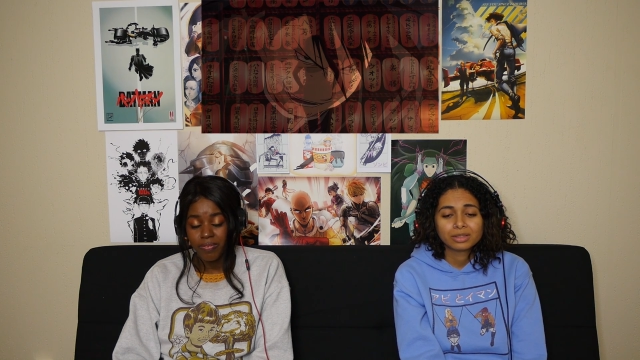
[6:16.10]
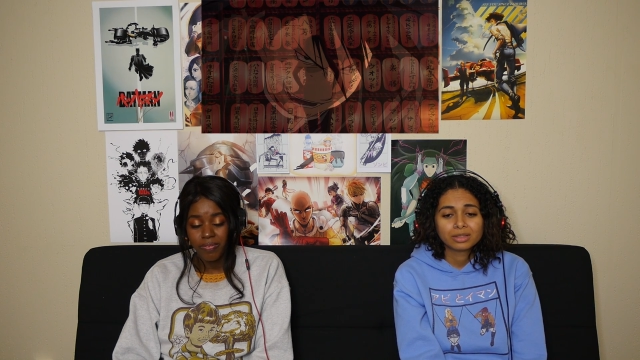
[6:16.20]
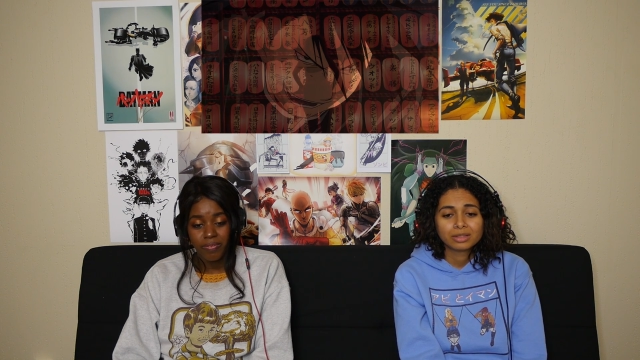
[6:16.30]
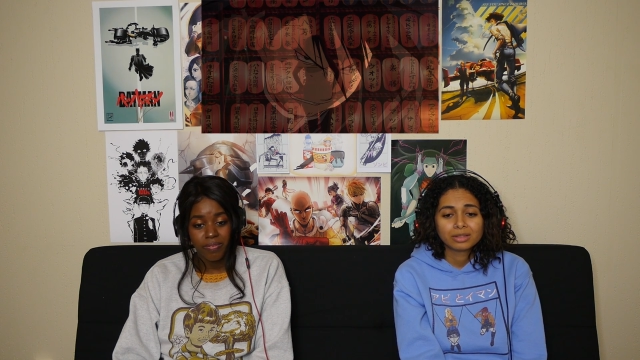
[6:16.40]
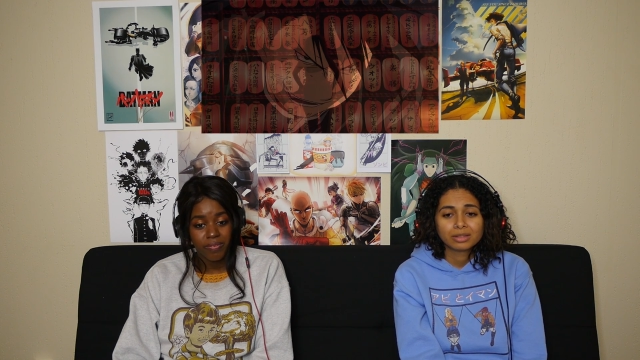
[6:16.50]

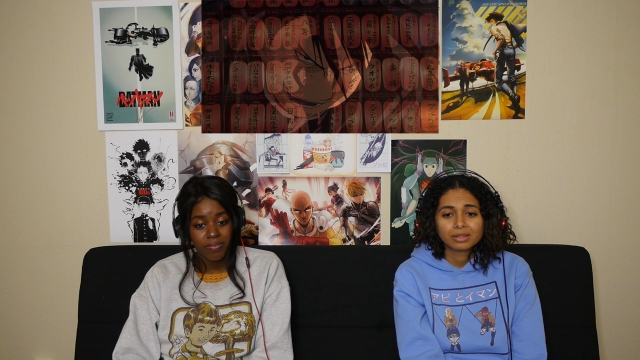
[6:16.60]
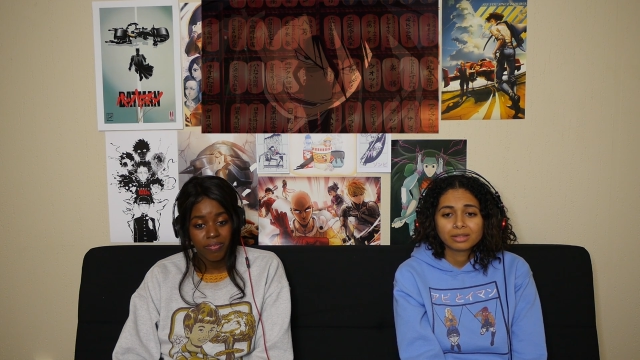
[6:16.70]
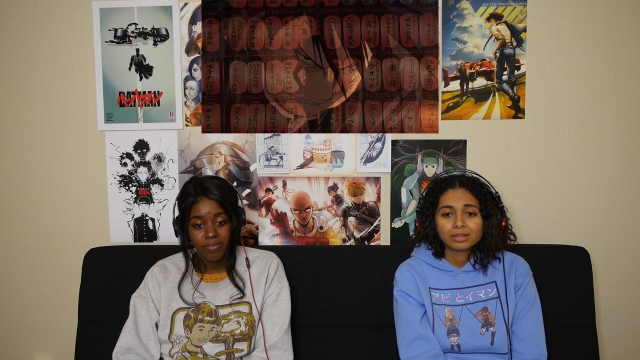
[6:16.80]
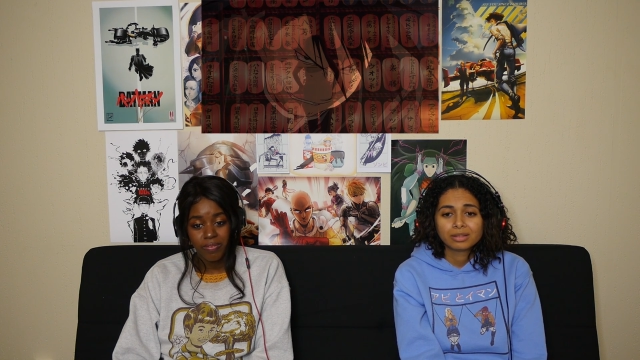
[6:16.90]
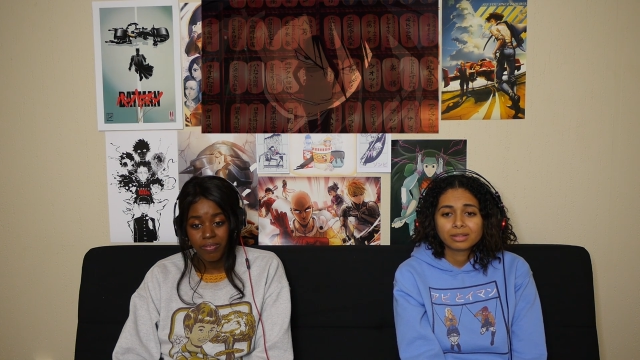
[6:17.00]

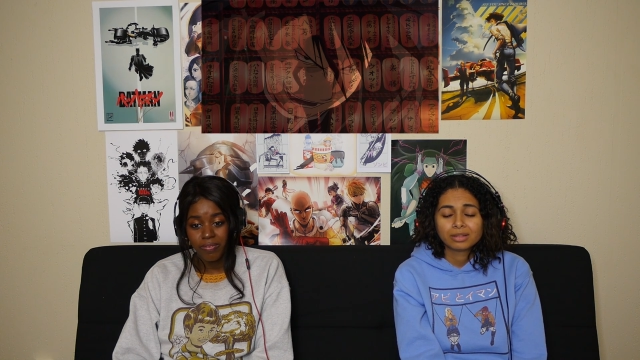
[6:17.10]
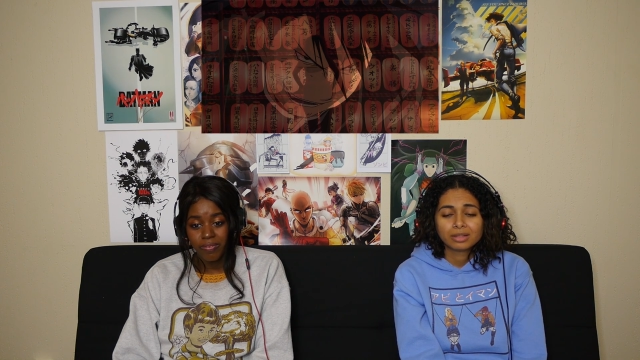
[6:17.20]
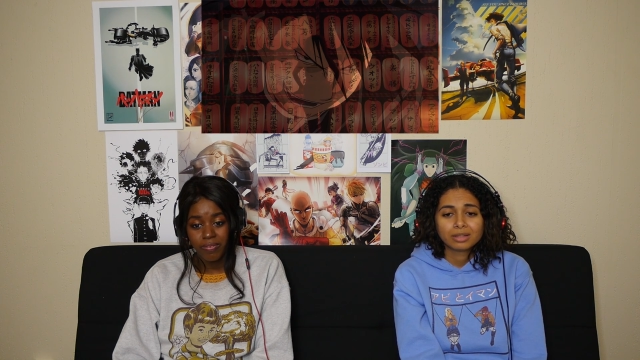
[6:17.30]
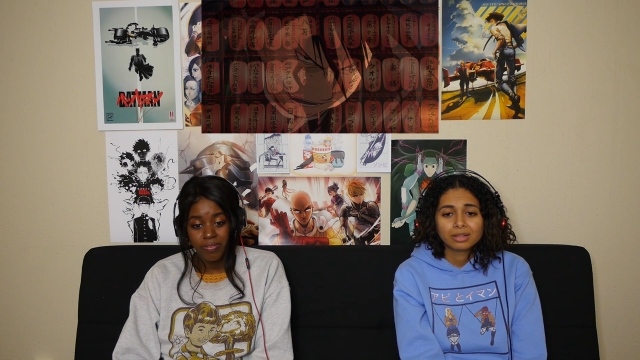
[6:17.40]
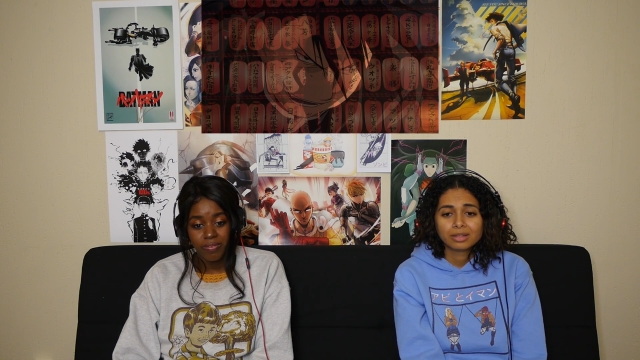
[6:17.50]

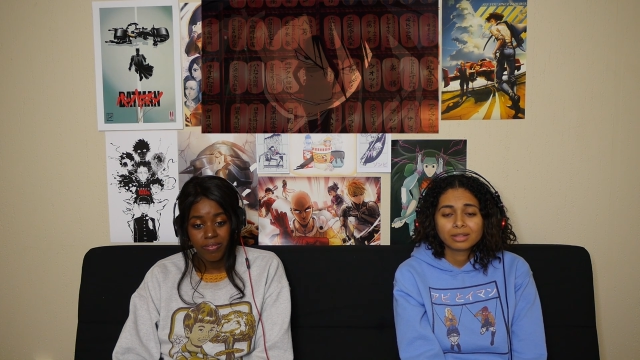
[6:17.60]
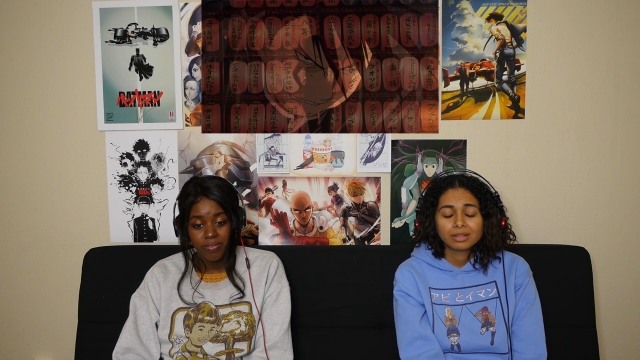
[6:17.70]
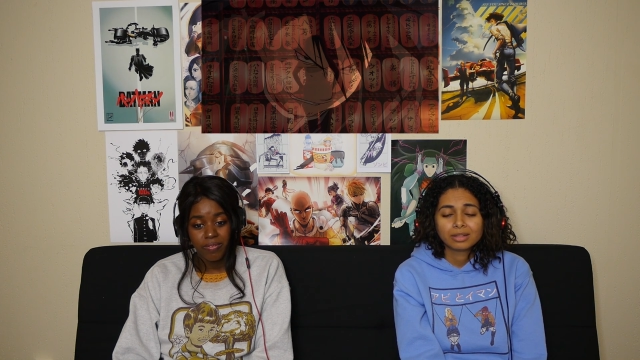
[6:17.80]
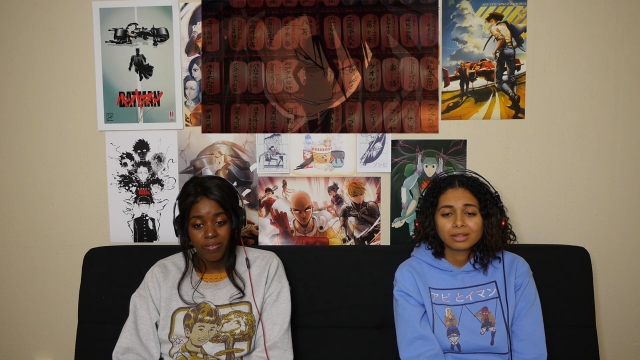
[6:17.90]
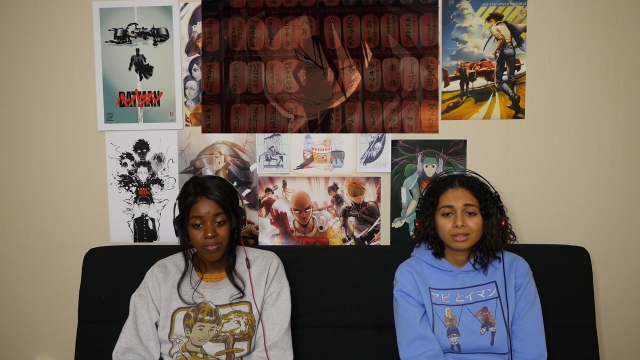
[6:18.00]

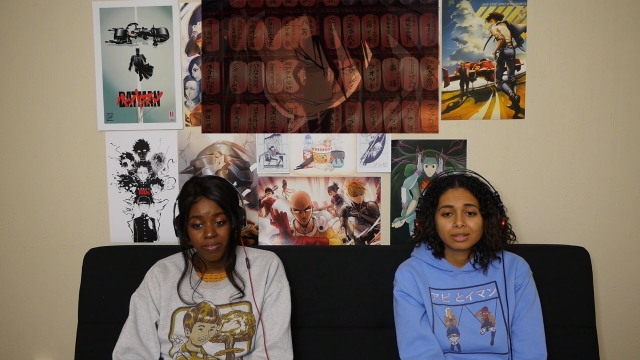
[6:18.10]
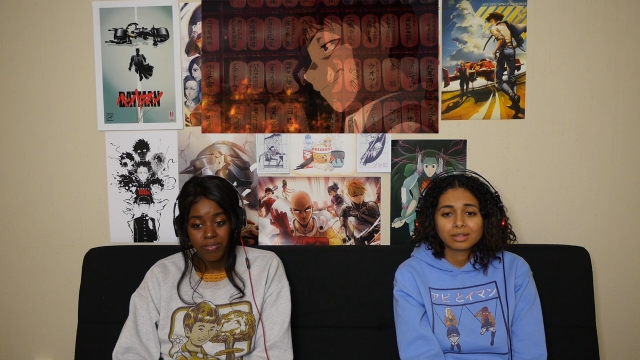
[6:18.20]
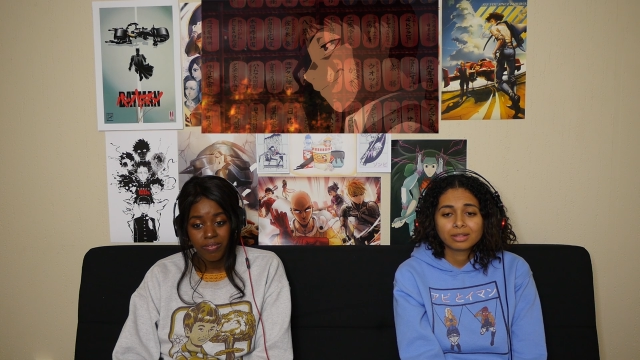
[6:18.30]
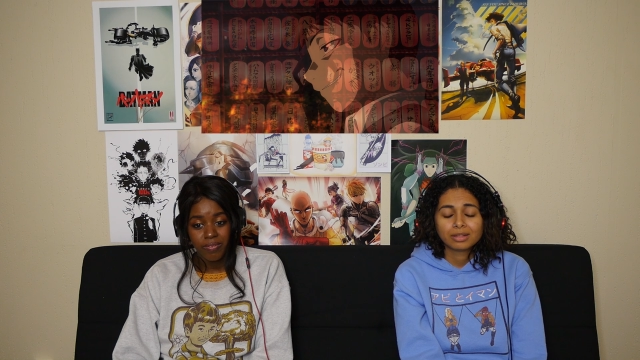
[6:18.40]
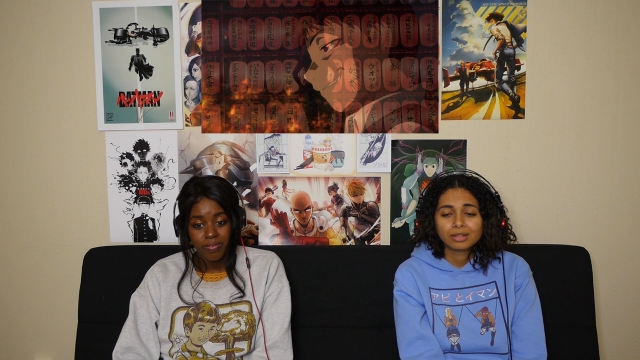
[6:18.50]

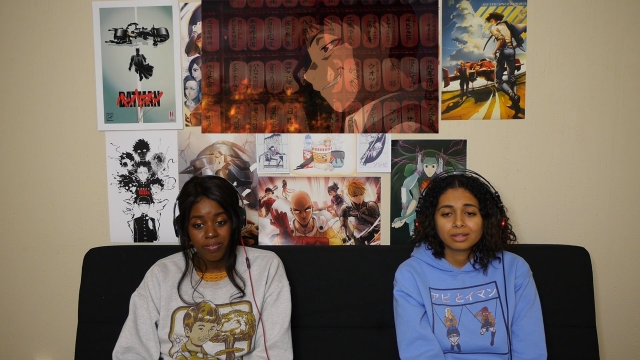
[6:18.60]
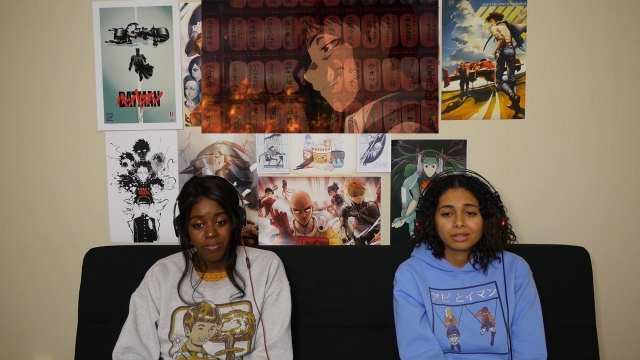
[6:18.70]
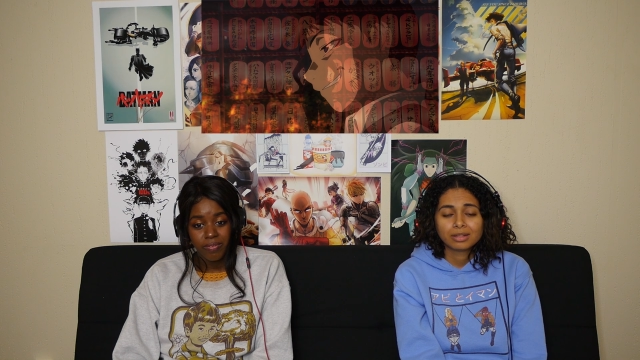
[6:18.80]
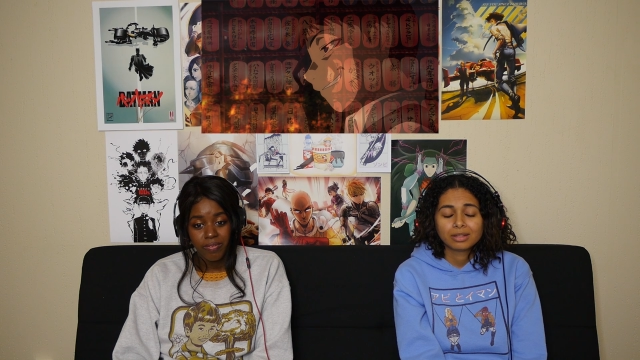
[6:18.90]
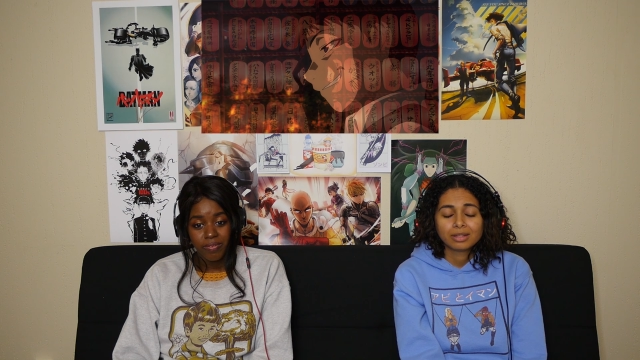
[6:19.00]

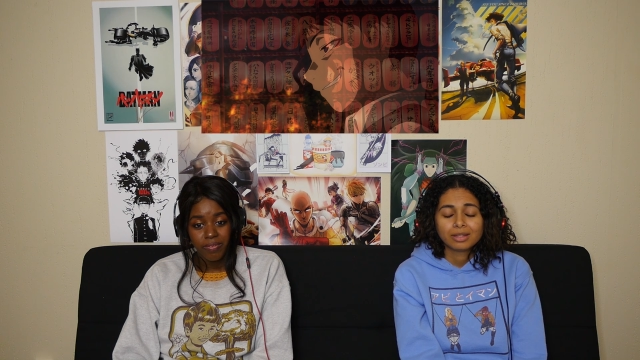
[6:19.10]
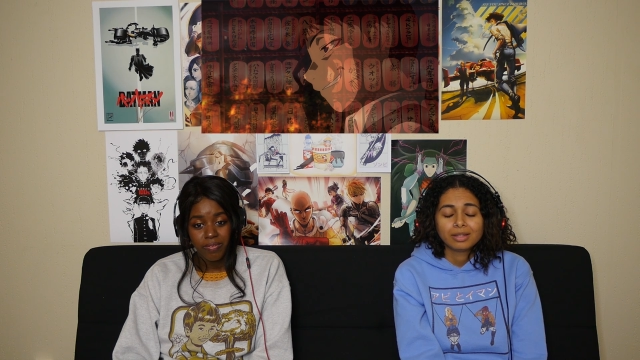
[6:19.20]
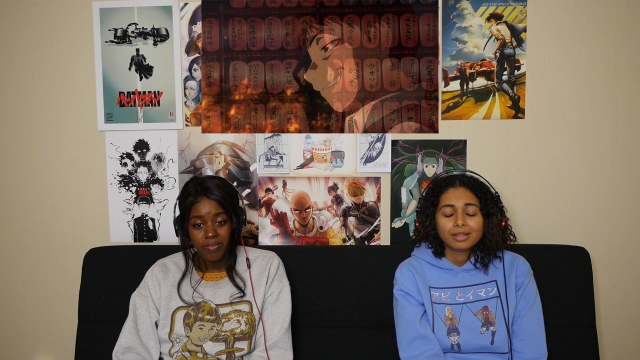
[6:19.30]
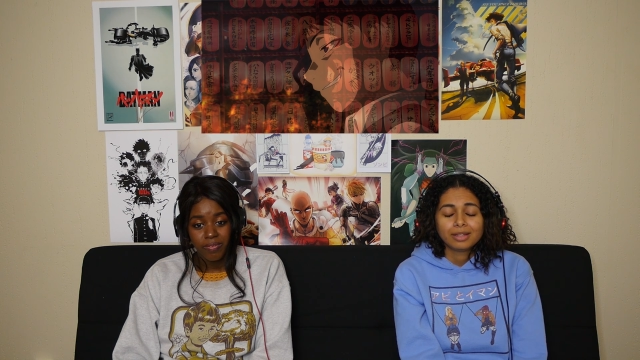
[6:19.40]
No one is speaking in this clip.